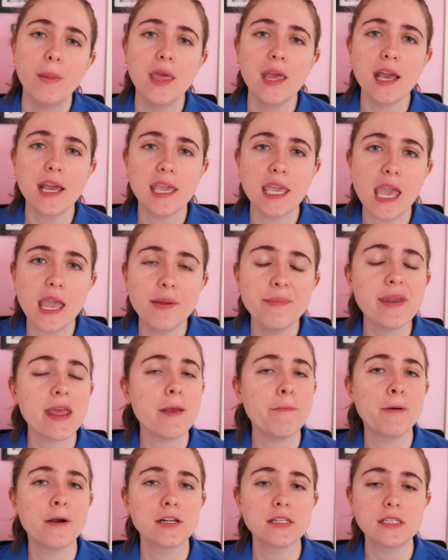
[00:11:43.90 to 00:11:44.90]
being a game
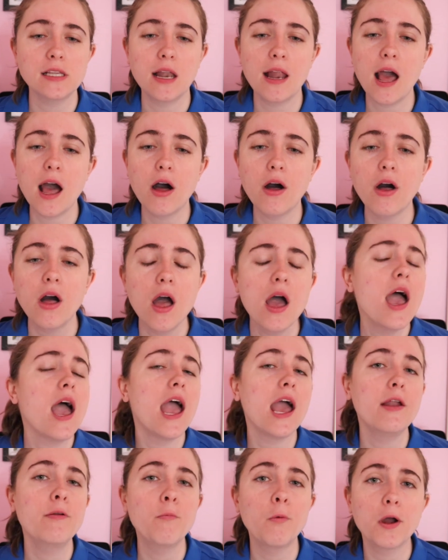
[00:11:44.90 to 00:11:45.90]
day personnel
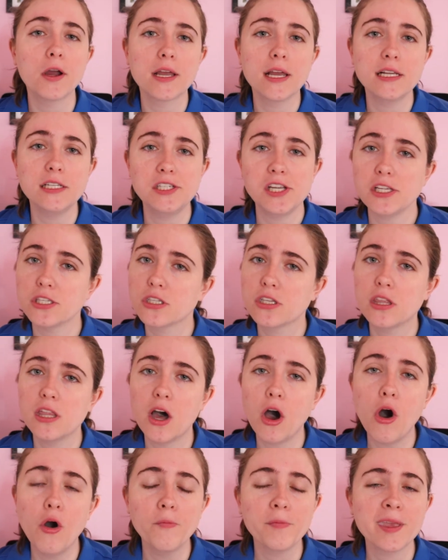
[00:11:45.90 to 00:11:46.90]
and working just
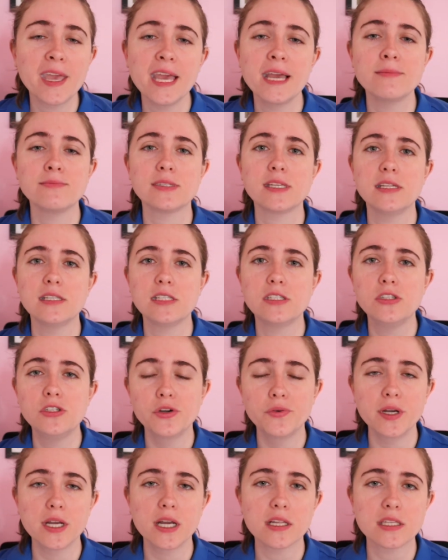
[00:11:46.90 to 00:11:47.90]
the home games and
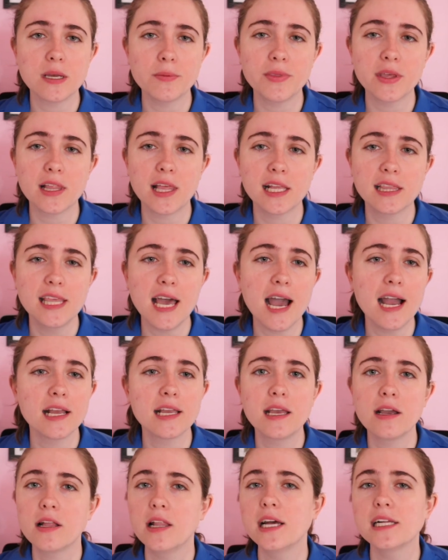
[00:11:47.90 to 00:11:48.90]
doing something like
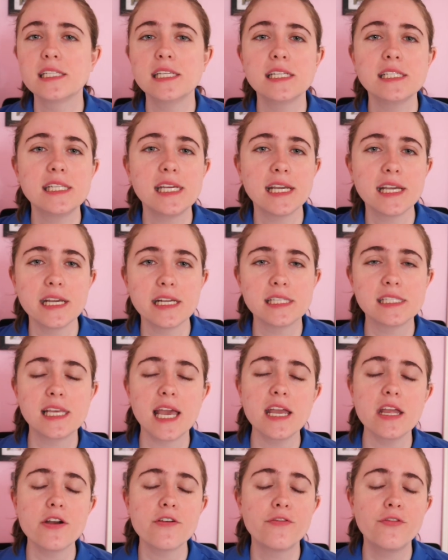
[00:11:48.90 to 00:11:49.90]
that, collecting tickets,
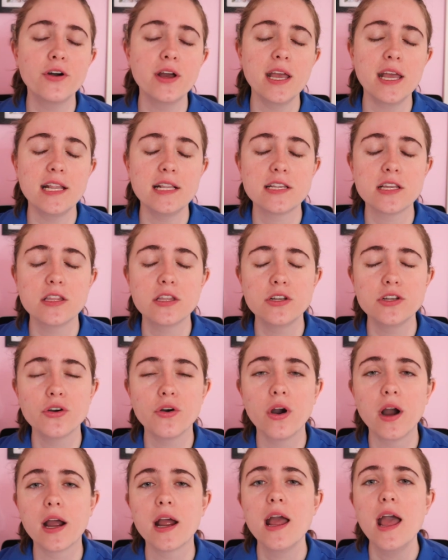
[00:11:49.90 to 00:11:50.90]
get your foot into the
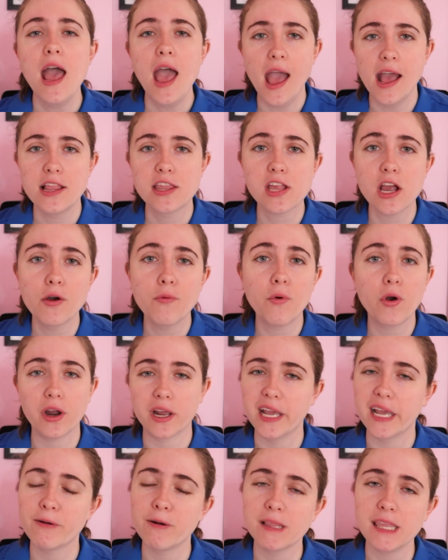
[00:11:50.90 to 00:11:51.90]
door and start
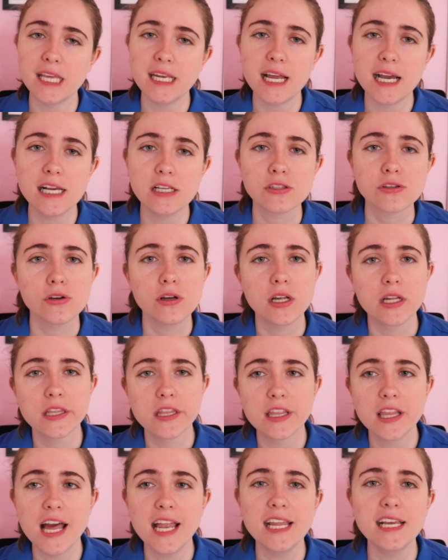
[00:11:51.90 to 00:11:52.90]
working within high school
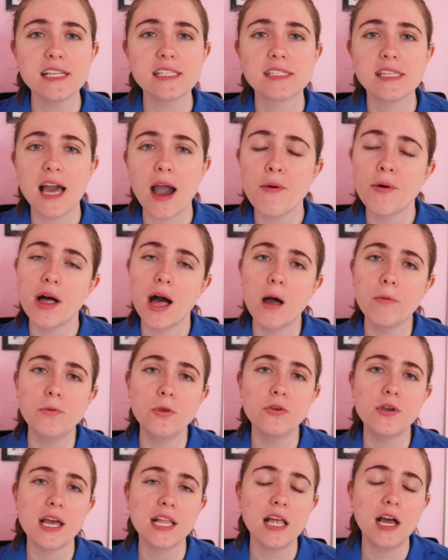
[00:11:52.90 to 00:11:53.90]
athletics. That will help
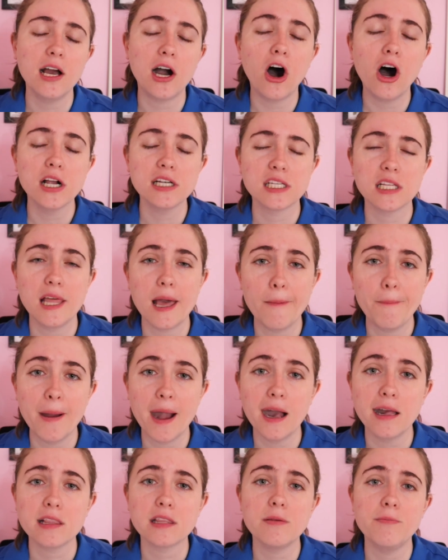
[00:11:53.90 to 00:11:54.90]
you get onto that
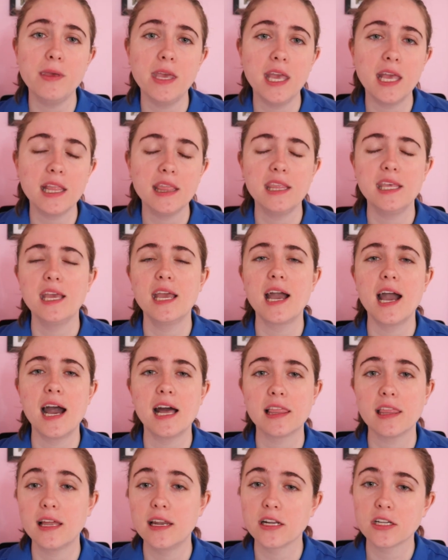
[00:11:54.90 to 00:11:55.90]
path to being the
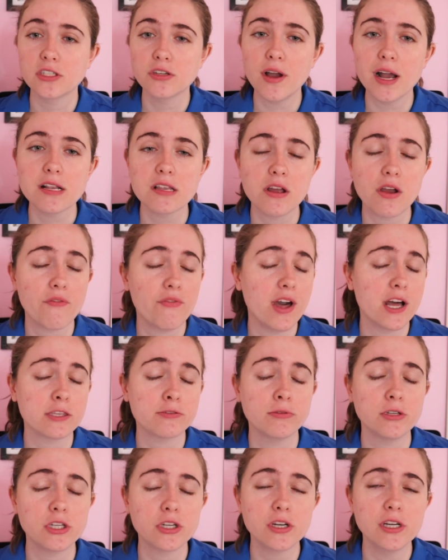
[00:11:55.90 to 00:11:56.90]
athletic director if
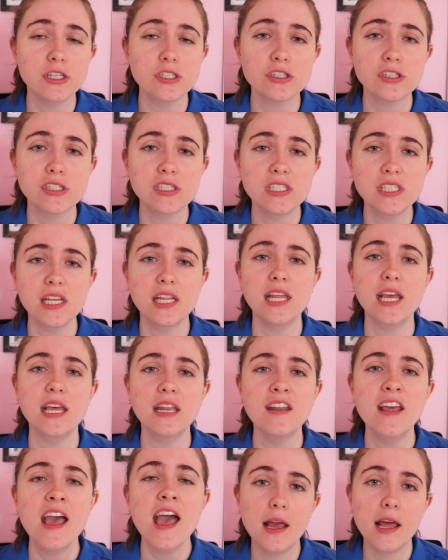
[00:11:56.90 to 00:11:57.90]
that's what you're interested
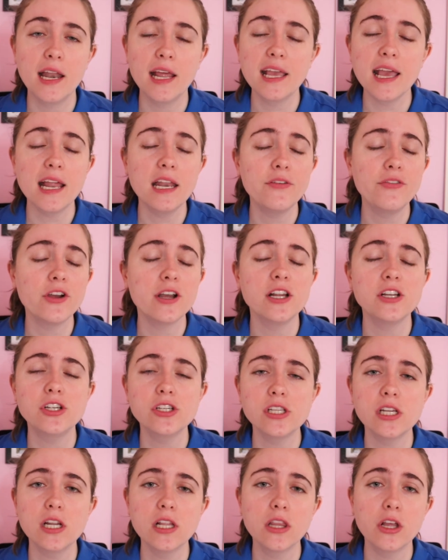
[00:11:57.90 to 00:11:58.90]
in. And again, if you're
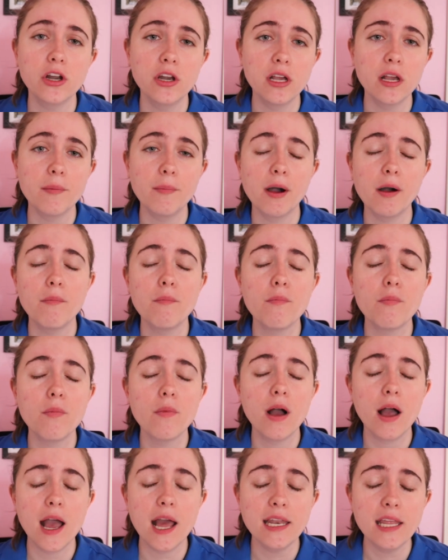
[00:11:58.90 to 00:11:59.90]
interested in learning about
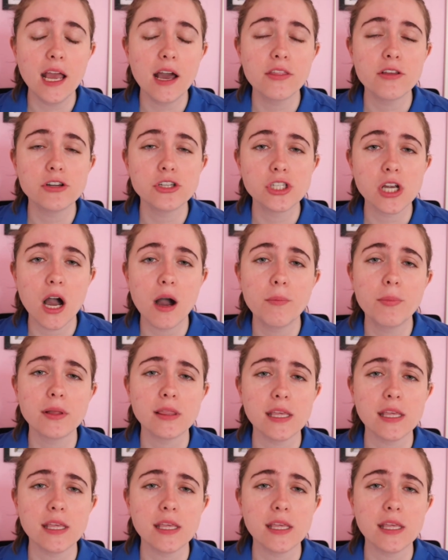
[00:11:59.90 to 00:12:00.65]
any other job